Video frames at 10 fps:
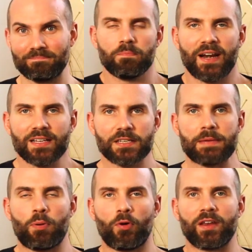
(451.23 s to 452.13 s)
My next
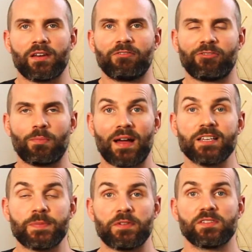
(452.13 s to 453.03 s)
key point from my
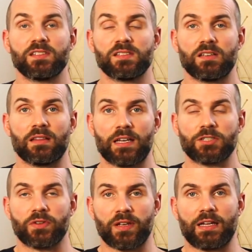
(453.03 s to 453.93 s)
experiences
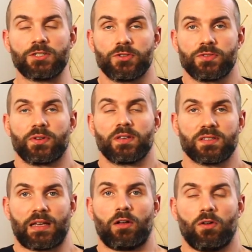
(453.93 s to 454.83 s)
lecturing and tutoring
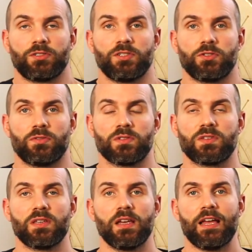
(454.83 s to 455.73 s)
psychology
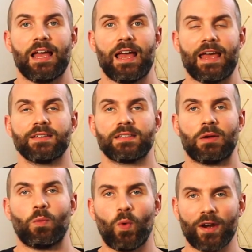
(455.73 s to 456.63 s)
students is
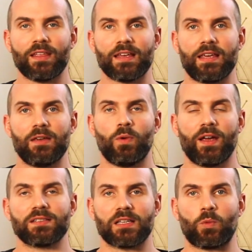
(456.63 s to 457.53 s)
that one of the key
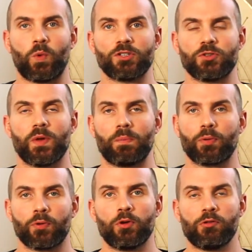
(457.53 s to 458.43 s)
ways in which you
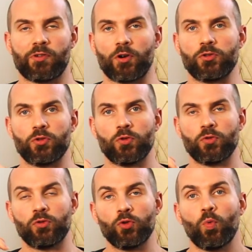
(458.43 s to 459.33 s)
improve or
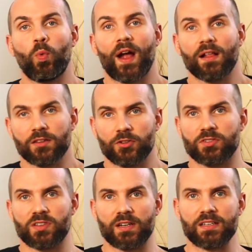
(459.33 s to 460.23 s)
you do well in your
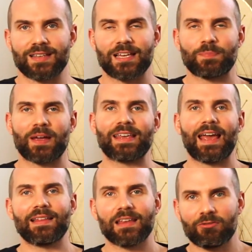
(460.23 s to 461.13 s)
studies is by
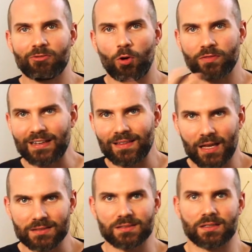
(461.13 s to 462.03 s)
getting involved in
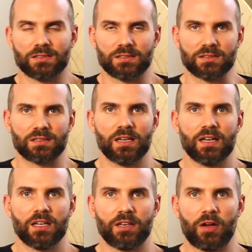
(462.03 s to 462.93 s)
class discussions.
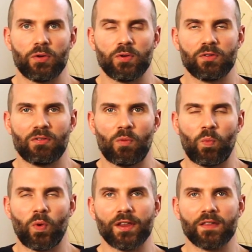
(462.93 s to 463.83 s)
Now,
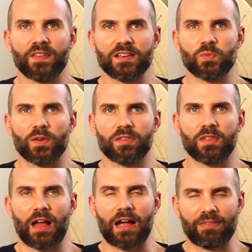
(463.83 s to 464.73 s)
one of the things
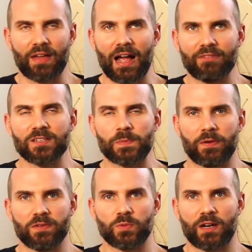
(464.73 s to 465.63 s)
that I've
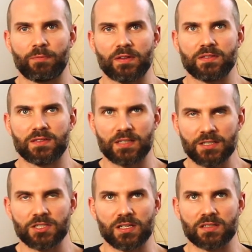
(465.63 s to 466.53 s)
experienced when I've been
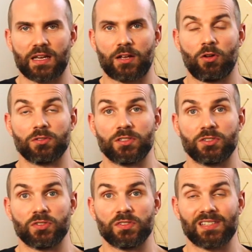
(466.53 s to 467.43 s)
teaching psychology
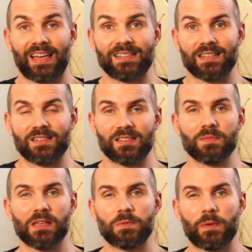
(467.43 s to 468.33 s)
students is that
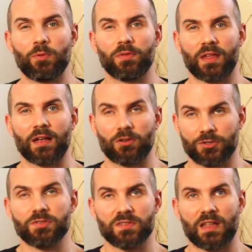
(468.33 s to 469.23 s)
sometimes people think, or
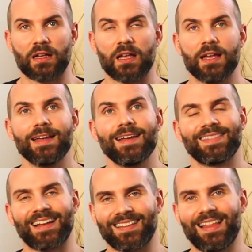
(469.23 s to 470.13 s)
students think,
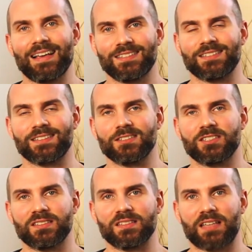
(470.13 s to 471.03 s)
that class
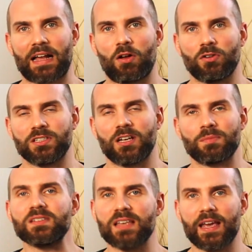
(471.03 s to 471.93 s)
discussions in psychology
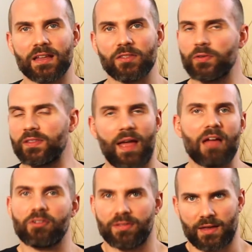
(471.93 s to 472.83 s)
come secondary to
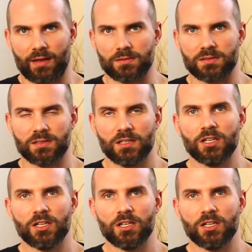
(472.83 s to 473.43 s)
everything else.